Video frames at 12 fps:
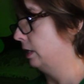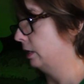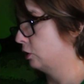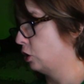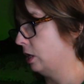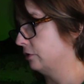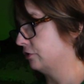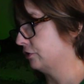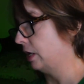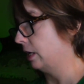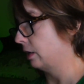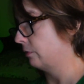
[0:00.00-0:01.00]
and caught
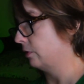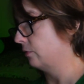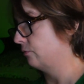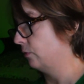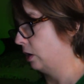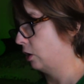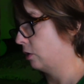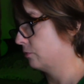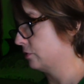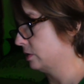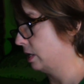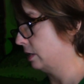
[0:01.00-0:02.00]
sight of their
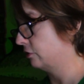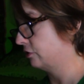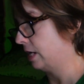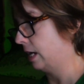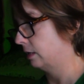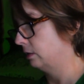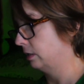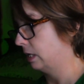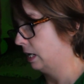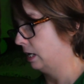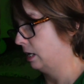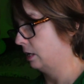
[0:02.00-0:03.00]
arms and legs dangling
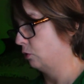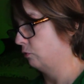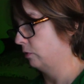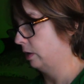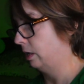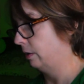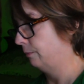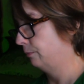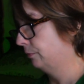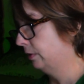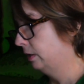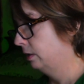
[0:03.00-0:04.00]
high overhead.
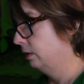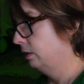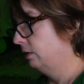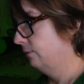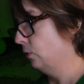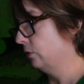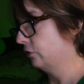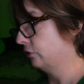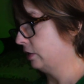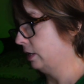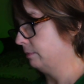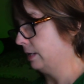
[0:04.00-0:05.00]
Voices
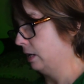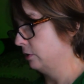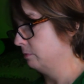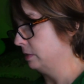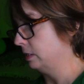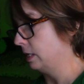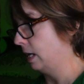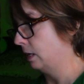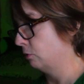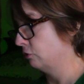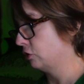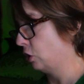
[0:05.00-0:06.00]
came down to me in
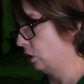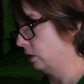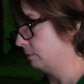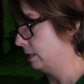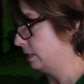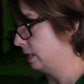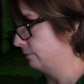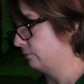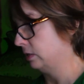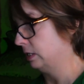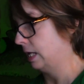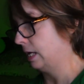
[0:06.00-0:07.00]
anguish, calling my name
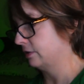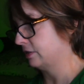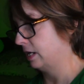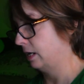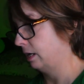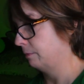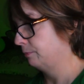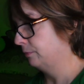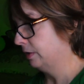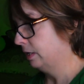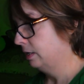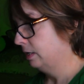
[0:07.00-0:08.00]
for the last time.
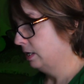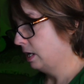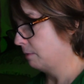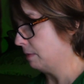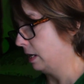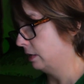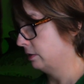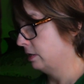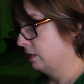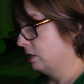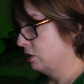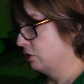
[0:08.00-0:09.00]
A man
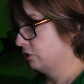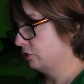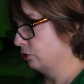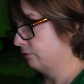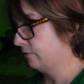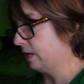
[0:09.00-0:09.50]
surf